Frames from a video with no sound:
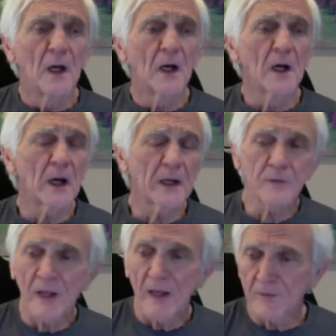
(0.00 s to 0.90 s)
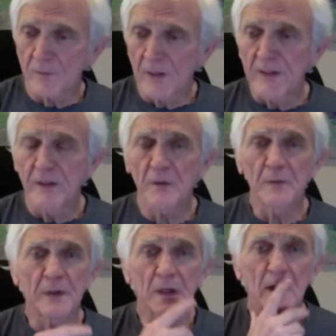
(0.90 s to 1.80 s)
Uh, I don't have it right here,
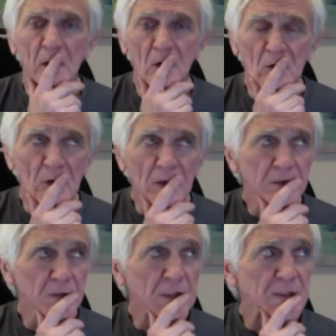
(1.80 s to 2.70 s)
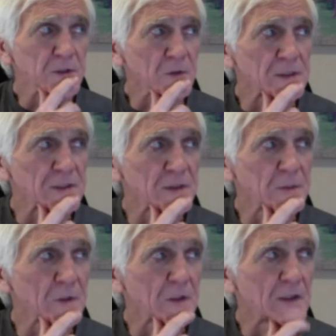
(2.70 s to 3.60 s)
but I told that story
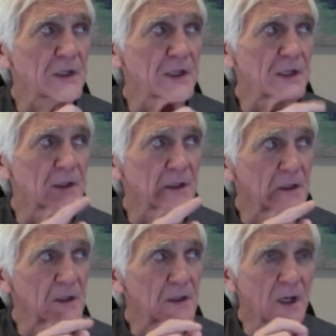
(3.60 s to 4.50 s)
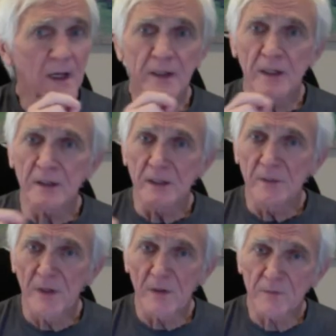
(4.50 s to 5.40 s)
somewhere, and I got an
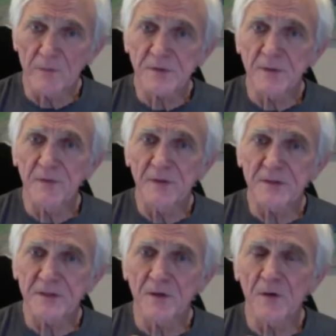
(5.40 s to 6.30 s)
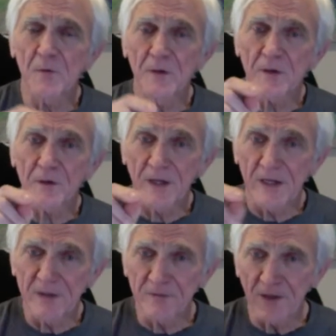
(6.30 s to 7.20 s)
email from somebody said, "Oh, in our
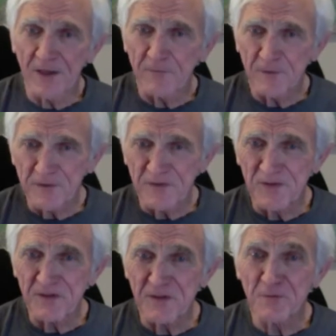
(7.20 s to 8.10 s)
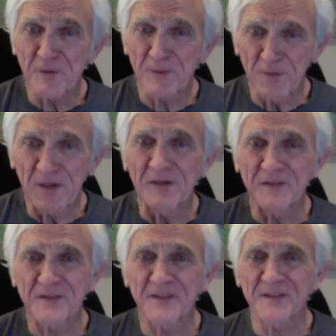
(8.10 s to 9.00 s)
native language, this is what it
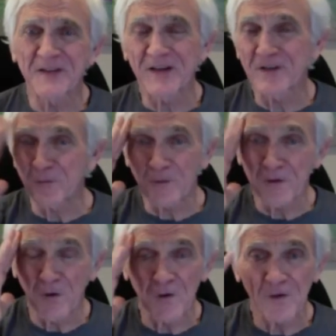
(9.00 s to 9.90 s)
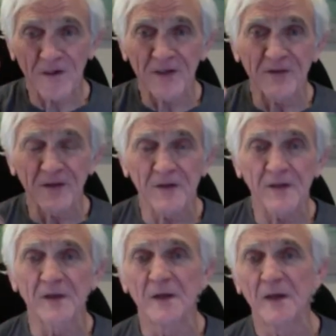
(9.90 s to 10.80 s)
means." And I don't recall, or I could tell you,
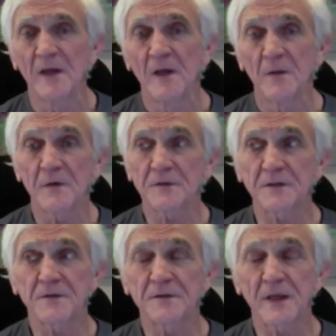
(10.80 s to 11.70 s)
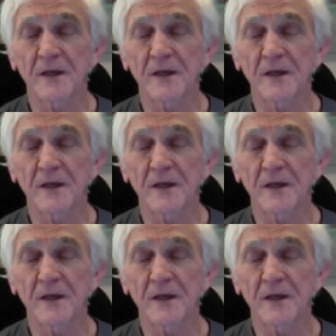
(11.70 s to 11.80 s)
but it was interesting.